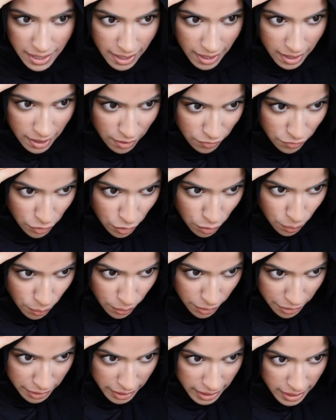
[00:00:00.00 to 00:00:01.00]
And if you're
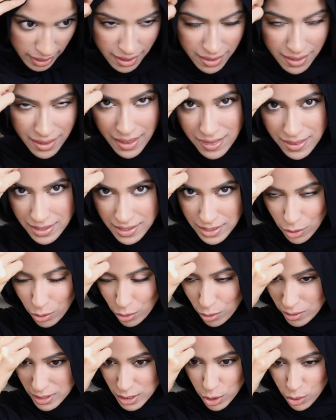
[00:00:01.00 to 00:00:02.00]
worried that this
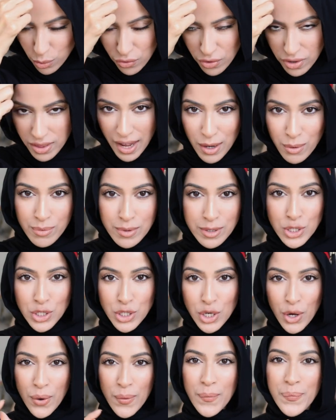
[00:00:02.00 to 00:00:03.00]
little silver line will
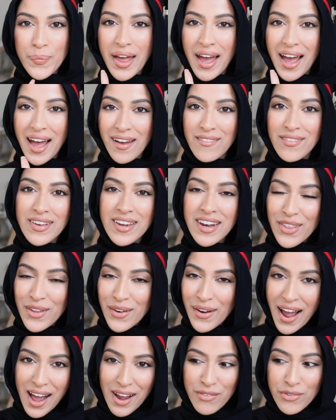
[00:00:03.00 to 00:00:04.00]
show, I have
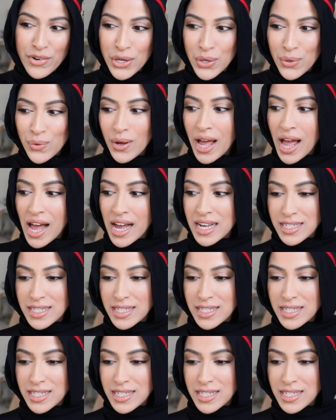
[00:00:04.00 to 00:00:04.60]
another hack for you.